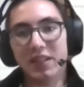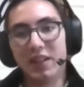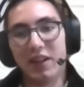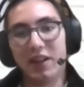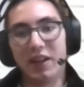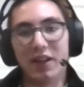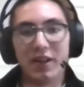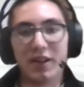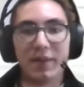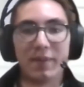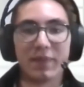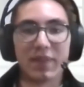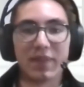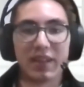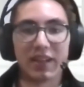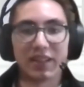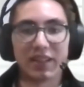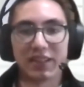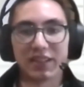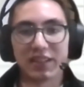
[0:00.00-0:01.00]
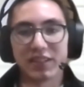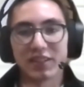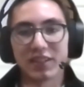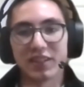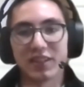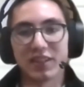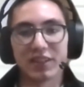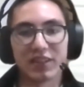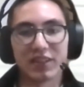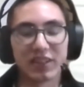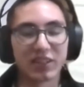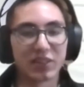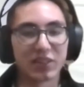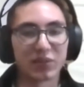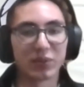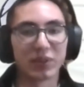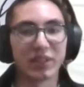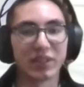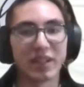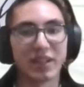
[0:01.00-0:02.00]
And I think that's another like just
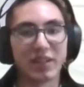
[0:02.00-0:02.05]
really